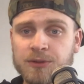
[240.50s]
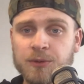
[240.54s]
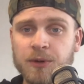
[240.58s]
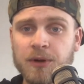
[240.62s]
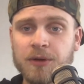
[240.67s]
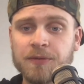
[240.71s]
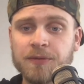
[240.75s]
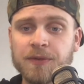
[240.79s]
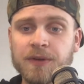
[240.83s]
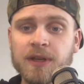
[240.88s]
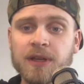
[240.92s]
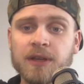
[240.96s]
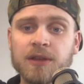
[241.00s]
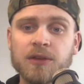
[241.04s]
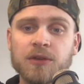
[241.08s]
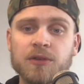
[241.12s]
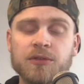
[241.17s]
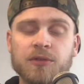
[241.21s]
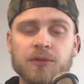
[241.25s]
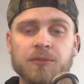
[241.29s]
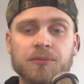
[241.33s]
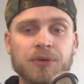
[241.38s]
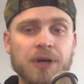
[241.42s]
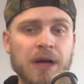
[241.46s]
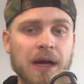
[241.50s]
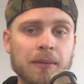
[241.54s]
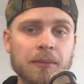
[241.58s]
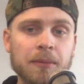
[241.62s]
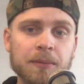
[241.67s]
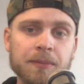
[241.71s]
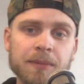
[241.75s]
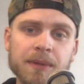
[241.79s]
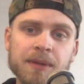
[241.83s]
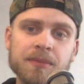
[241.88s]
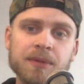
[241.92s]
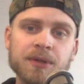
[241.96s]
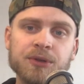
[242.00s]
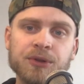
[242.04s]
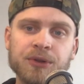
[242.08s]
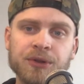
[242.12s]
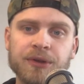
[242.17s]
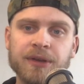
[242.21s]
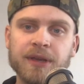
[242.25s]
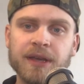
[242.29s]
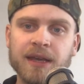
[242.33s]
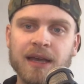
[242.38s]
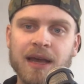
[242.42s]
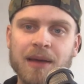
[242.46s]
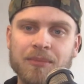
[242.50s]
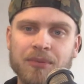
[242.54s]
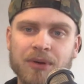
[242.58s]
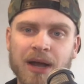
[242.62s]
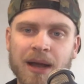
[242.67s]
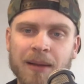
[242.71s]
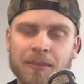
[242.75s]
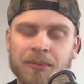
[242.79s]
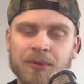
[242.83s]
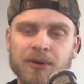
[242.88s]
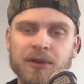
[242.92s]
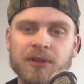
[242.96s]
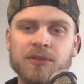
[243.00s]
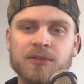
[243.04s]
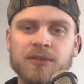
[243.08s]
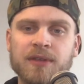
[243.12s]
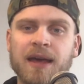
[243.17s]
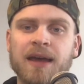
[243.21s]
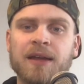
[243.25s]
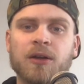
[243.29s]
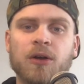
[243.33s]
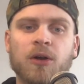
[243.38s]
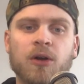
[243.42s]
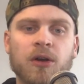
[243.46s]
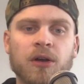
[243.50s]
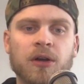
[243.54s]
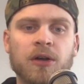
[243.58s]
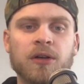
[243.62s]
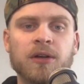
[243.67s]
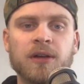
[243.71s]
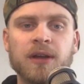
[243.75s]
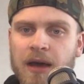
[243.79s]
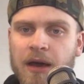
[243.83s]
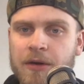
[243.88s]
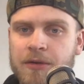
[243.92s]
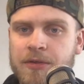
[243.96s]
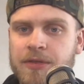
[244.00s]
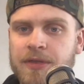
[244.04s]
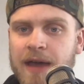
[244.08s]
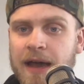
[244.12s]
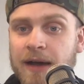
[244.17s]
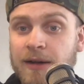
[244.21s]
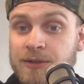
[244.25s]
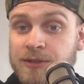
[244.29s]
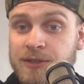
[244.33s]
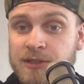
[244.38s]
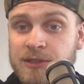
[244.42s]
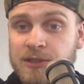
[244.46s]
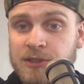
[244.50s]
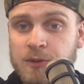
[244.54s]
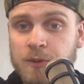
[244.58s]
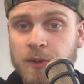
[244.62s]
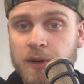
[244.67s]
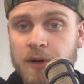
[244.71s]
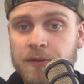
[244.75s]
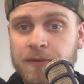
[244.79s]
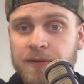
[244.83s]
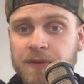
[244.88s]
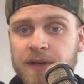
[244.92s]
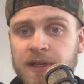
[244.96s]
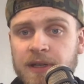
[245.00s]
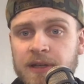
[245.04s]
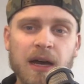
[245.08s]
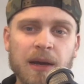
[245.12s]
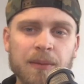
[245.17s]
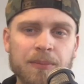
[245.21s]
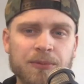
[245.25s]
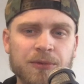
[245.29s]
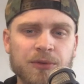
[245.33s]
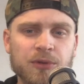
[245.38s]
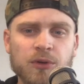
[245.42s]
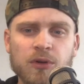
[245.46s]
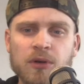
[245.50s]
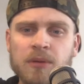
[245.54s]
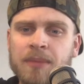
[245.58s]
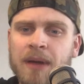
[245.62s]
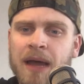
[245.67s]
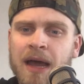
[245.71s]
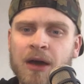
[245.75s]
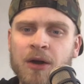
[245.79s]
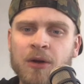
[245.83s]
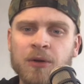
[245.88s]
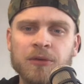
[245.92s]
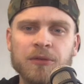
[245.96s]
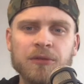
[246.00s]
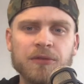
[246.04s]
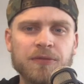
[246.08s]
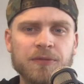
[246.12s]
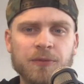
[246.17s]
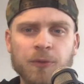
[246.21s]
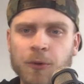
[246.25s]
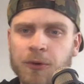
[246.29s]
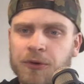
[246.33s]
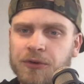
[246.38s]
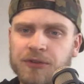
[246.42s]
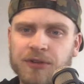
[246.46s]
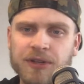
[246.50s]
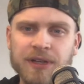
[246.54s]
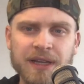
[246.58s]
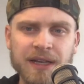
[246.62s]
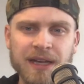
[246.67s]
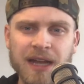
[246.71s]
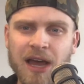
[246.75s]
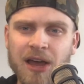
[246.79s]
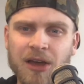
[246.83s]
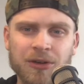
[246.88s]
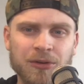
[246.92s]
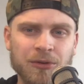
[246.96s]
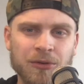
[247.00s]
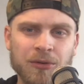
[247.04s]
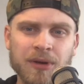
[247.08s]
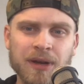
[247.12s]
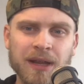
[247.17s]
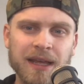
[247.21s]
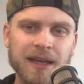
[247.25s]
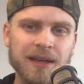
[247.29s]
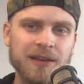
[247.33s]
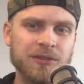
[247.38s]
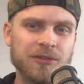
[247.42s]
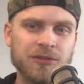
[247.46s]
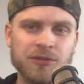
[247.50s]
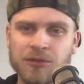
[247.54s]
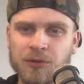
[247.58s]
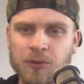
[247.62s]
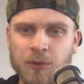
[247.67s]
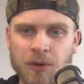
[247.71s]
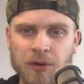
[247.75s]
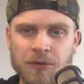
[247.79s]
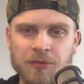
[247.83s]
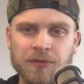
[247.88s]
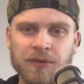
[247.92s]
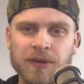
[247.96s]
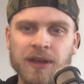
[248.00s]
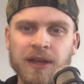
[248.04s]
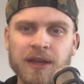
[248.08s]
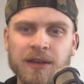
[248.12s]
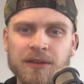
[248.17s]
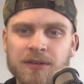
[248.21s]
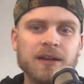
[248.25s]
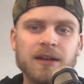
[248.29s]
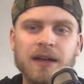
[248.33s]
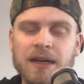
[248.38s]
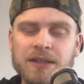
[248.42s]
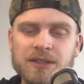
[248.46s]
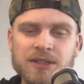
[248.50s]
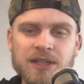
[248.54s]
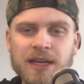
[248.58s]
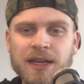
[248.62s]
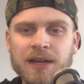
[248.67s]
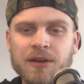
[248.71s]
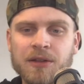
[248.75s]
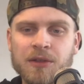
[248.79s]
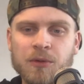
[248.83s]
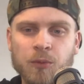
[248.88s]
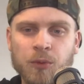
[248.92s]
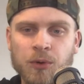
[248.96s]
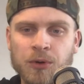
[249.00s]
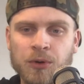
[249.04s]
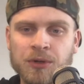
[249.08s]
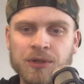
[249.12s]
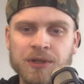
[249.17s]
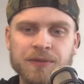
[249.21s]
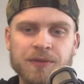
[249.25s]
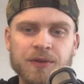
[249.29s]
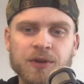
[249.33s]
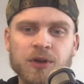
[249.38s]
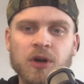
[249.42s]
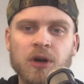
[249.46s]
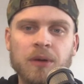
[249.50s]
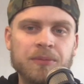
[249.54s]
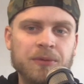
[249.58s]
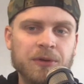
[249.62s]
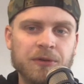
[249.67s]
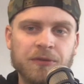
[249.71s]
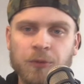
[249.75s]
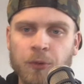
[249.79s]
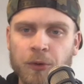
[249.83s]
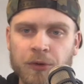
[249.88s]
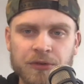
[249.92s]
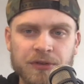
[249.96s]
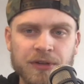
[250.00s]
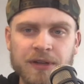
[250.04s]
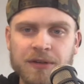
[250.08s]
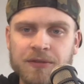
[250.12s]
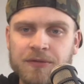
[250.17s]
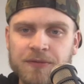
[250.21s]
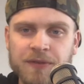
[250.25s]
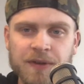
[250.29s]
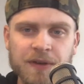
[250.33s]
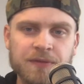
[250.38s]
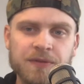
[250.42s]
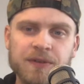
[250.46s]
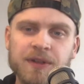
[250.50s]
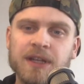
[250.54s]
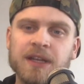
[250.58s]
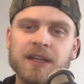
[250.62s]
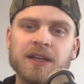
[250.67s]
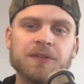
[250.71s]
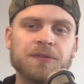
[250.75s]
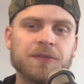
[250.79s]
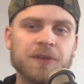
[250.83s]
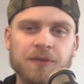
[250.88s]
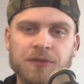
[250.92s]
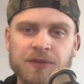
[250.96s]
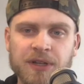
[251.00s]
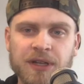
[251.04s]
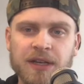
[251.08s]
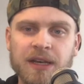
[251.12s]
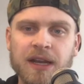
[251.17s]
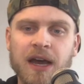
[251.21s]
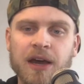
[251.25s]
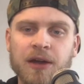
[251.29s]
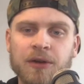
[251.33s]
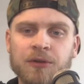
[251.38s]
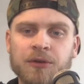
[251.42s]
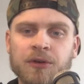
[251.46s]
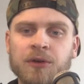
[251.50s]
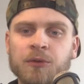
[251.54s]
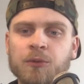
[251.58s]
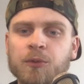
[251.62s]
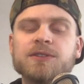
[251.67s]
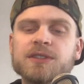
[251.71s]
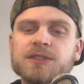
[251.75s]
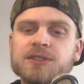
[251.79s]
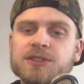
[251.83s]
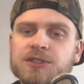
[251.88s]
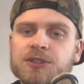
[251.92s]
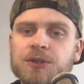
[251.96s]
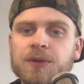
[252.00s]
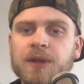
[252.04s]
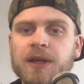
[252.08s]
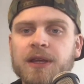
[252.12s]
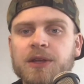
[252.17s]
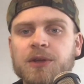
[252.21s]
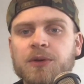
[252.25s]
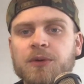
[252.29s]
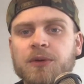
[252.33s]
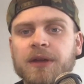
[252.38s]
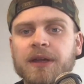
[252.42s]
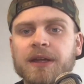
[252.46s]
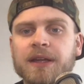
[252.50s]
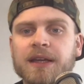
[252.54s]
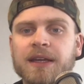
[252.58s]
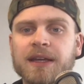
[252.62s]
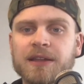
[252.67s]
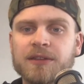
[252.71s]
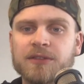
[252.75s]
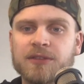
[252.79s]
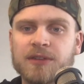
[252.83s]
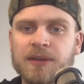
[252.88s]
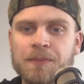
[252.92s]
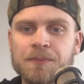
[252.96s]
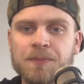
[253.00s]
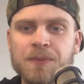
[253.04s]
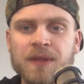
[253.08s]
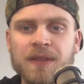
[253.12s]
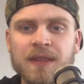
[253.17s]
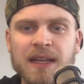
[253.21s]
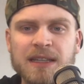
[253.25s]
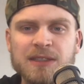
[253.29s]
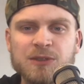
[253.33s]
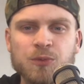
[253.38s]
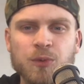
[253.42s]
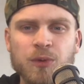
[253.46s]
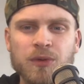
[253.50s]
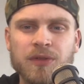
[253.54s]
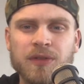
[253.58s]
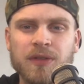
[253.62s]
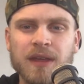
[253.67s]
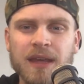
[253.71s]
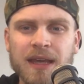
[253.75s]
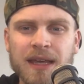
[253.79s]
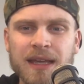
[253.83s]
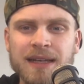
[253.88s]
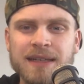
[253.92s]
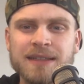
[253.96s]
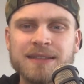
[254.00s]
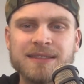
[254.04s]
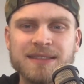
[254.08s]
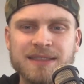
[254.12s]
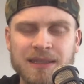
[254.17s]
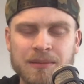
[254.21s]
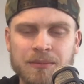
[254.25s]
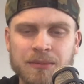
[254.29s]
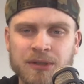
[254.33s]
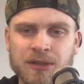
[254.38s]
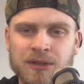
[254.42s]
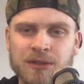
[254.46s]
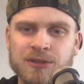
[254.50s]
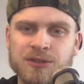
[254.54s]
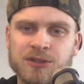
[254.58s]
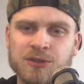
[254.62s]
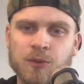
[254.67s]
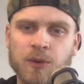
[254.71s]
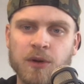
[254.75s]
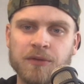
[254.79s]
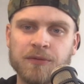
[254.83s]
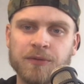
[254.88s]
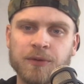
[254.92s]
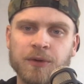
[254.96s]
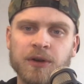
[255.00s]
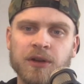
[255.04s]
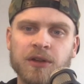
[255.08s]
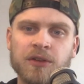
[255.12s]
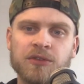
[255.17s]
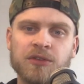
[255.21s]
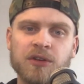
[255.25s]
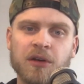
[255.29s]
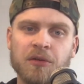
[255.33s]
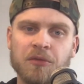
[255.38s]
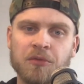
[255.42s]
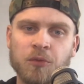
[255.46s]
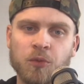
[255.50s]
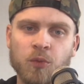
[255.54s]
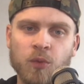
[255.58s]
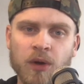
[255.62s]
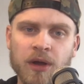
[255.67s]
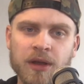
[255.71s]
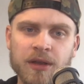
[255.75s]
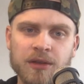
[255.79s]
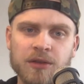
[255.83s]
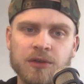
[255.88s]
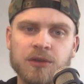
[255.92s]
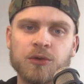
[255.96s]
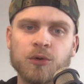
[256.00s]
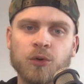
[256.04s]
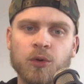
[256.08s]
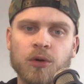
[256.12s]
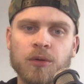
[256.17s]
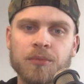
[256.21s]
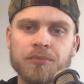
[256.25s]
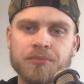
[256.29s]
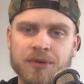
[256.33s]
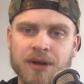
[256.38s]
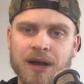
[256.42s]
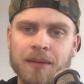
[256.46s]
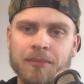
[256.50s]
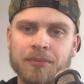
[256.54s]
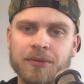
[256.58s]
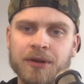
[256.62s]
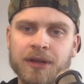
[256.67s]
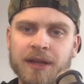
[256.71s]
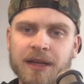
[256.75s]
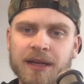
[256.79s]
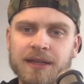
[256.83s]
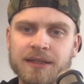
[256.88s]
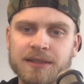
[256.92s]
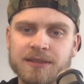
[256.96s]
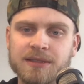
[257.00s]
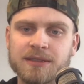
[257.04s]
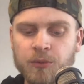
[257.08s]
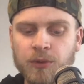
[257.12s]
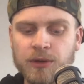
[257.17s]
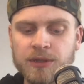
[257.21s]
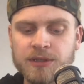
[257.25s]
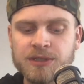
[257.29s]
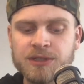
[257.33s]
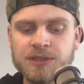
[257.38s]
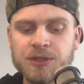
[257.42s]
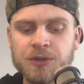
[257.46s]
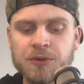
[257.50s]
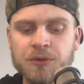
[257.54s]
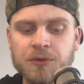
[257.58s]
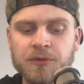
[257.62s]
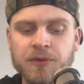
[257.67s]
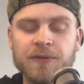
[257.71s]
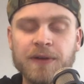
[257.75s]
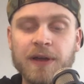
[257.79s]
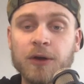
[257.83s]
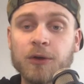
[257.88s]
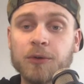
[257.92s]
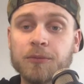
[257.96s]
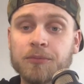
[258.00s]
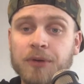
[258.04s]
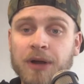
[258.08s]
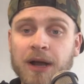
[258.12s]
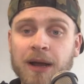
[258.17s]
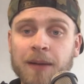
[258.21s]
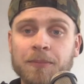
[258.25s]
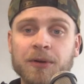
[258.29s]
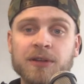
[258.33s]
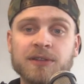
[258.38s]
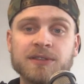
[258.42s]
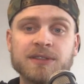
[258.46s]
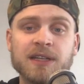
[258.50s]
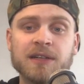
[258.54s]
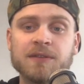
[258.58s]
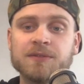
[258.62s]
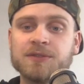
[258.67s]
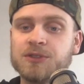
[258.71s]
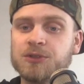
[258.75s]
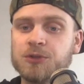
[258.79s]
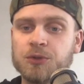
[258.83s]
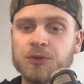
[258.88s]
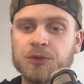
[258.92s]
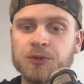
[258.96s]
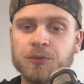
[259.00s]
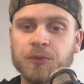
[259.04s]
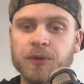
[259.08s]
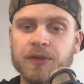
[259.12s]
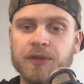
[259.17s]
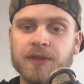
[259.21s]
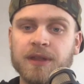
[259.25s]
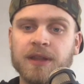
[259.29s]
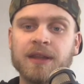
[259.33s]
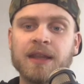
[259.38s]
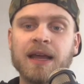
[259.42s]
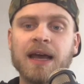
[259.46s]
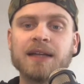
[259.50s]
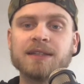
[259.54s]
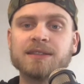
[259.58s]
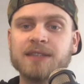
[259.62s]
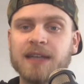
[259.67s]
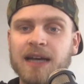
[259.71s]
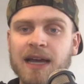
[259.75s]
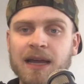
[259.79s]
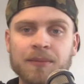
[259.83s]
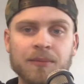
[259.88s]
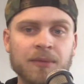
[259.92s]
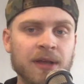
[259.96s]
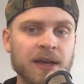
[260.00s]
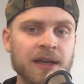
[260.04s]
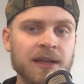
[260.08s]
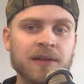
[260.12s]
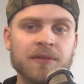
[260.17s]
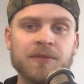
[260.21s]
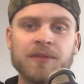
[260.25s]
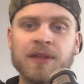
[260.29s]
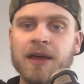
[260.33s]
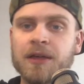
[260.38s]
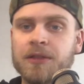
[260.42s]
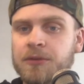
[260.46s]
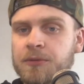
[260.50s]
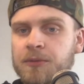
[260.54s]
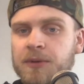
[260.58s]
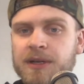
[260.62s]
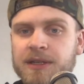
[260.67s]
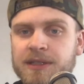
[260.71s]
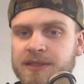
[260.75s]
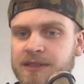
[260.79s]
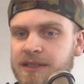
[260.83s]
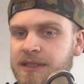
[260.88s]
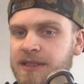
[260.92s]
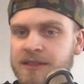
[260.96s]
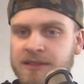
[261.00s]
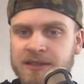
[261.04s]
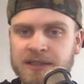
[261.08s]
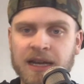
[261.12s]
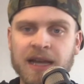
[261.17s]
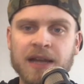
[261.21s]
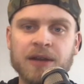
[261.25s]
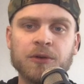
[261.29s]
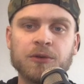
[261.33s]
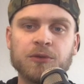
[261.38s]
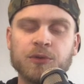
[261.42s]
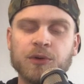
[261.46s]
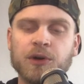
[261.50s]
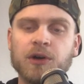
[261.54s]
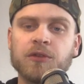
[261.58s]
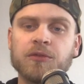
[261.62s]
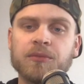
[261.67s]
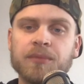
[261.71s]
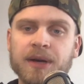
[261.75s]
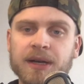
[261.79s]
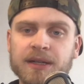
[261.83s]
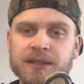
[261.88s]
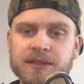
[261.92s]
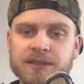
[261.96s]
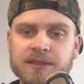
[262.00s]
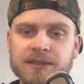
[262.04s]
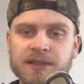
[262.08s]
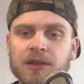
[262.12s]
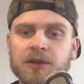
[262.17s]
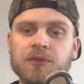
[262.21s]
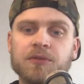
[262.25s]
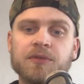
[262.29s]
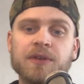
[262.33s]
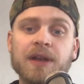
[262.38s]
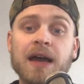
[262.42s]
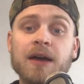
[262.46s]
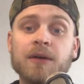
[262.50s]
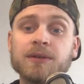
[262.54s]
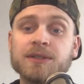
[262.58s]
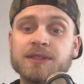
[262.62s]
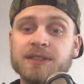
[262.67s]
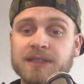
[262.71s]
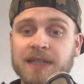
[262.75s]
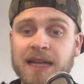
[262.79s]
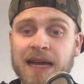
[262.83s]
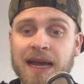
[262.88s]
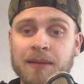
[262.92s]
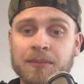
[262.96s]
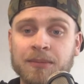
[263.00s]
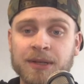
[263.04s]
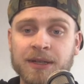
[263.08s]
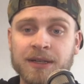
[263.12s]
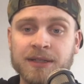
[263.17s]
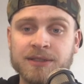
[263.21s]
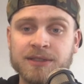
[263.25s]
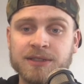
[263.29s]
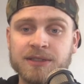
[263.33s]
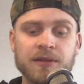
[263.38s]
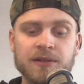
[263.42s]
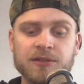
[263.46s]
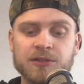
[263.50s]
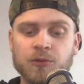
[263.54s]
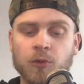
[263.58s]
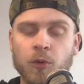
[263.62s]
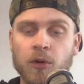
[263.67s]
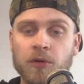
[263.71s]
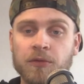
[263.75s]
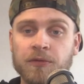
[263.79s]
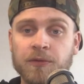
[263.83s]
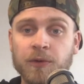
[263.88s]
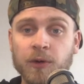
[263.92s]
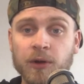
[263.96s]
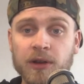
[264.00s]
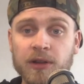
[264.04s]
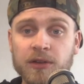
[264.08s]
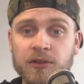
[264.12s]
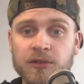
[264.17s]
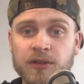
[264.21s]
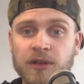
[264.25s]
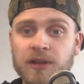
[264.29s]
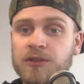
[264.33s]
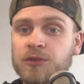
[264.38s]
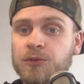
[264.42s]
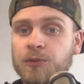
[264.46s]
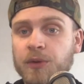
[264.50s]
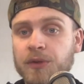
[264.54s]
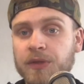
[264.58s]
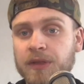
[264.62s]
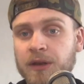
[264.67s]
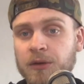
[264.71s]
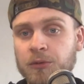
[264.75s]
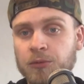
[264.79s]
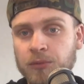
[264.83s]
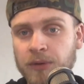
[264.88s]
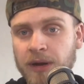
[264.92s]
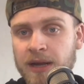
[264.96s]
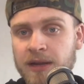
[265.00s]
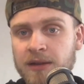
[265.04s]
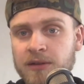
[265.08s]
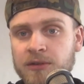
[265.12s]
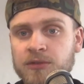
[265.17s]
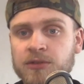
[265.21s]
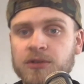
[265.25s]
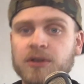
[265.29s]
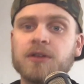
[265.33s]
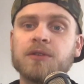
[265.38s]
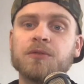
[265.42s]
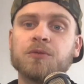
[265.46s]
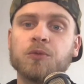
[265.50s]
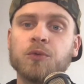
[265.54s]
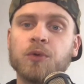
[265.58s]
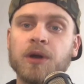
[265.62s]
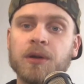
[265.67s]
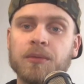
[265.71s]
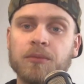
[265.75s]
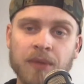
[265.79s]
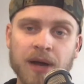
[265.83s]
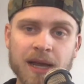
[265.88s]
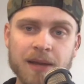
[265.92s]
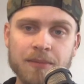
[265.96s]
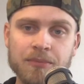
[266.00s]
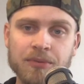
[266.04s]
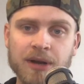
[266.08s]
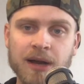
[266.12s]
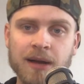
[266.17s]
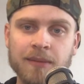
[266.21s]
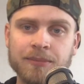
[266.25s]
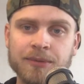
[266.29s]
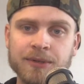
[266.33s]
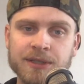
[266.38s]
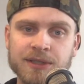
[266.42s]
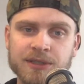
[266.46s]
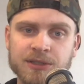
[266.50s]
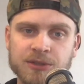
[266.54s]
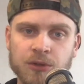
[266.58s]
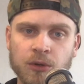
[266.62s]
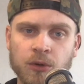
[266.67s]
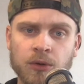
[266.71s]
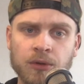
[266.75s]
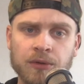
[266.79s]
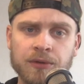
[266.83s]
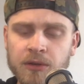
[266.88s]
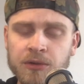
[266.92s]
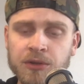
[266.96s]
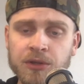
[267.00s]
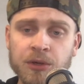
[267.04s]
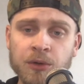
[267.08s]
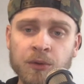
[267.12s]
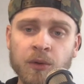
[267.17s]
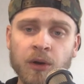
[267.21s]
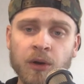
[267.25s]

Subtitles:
square feet, you should probably be looking at properties that are 1,000 square feet up to about 1,400-ish square feet. Not the end of the world if you go up to 1,450 to 1,500, just so that you can get something that's within similar square footage of what your property is. Once you've found properties that have sold within that timeline of that 3, 6, 9, or 12 months, you've now established the square footage is within range of what my property sold. You